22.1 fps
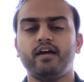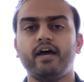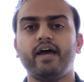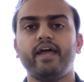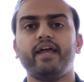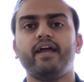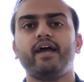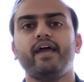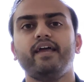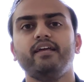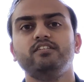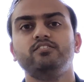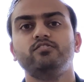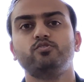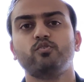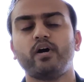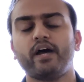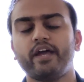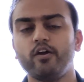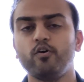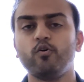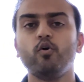Hi guys,
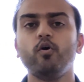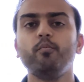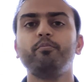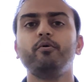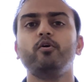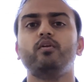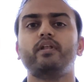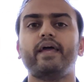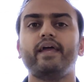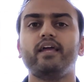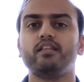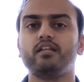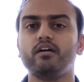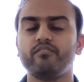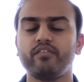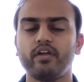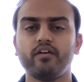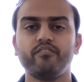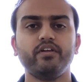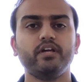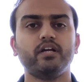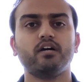so I hope you like the
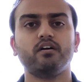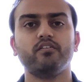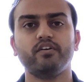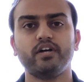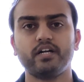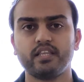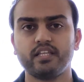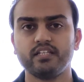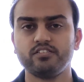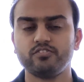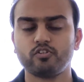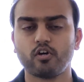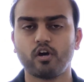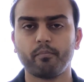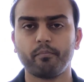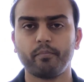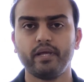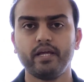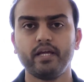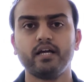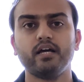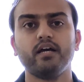way we covered this
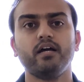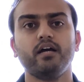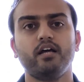topic.